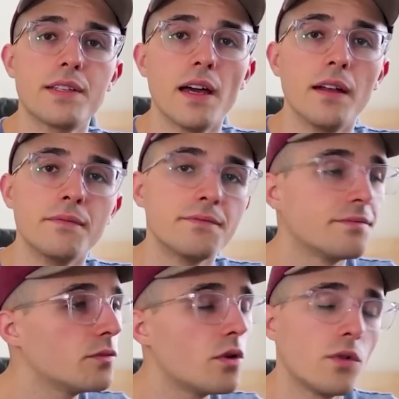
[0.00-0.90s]
of 10.
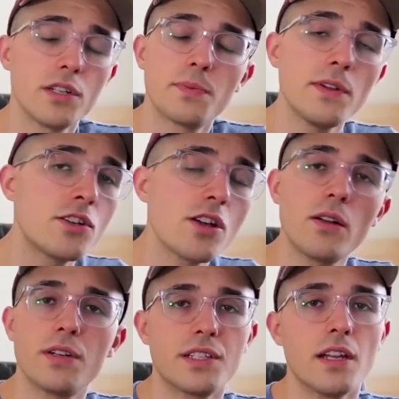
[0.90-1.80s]
We're just being
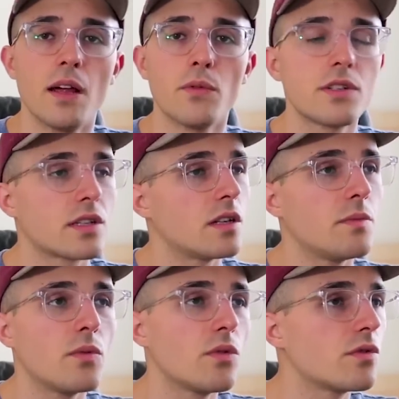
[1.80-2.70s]
generous today. We're just gonna
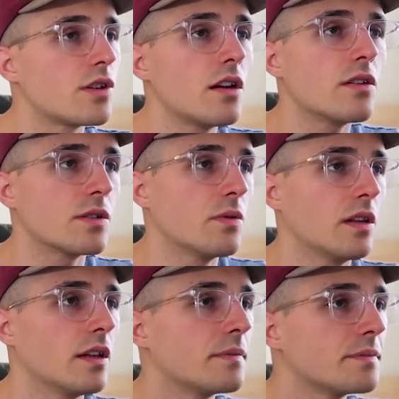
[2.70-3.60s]
be real generous
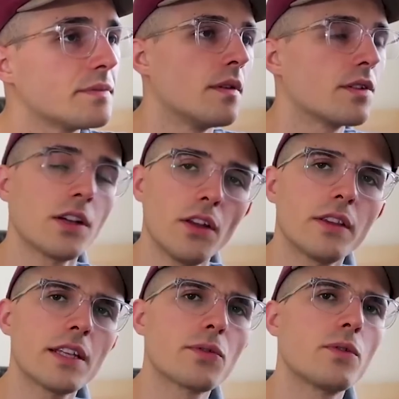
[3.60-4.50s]
with it. So I
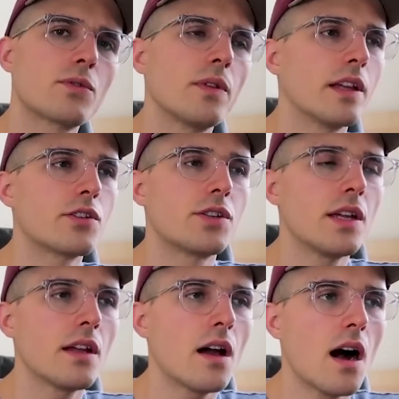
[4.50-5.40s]
thought this one was really
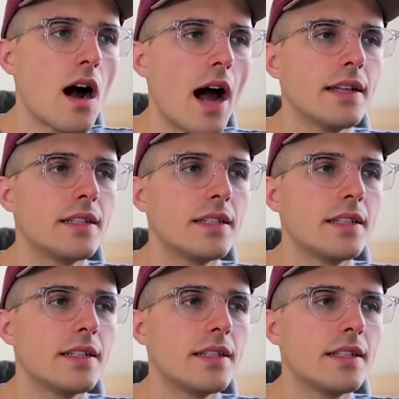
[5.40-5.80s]
interesting. I